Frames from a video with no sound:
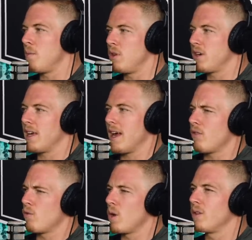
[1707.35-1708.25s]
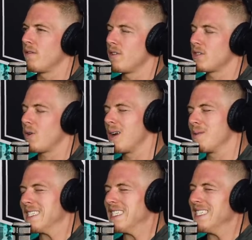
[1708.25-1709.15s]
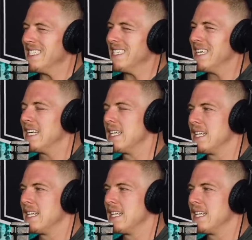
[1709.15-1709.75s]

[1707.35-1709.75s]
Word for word: I'm looking at the row and the front squat and I'm like, eh,